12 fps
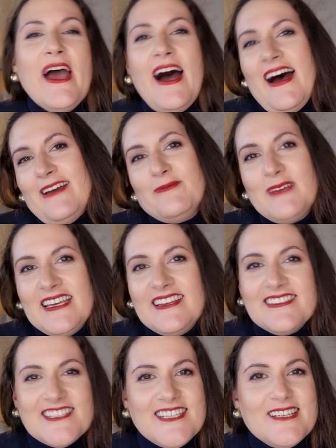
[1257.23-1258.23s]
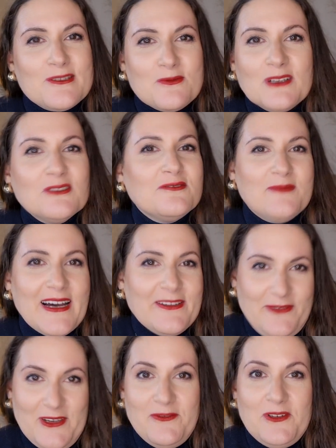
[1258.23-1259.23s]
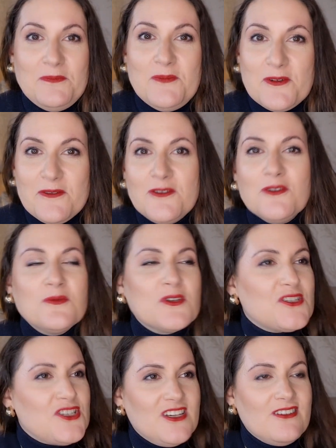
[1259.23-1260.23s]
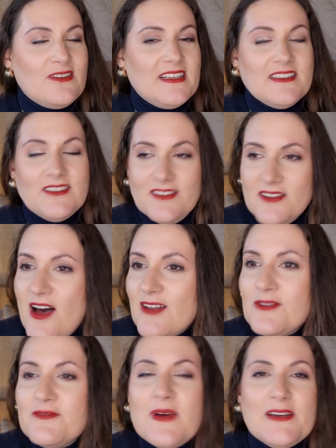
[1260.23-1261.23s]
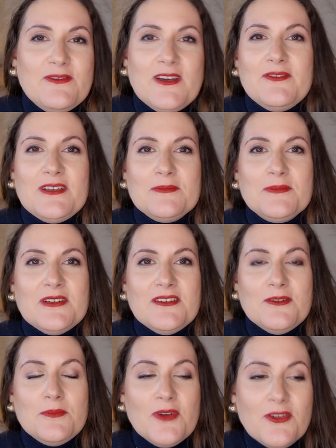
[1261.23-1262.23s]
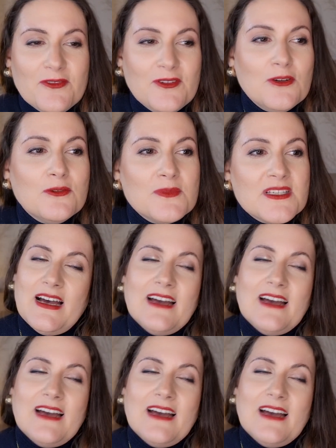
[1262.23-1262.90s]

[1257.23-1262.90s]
I mean, she is one of my favorite perfumers. She created a lot of my favorite perfumes.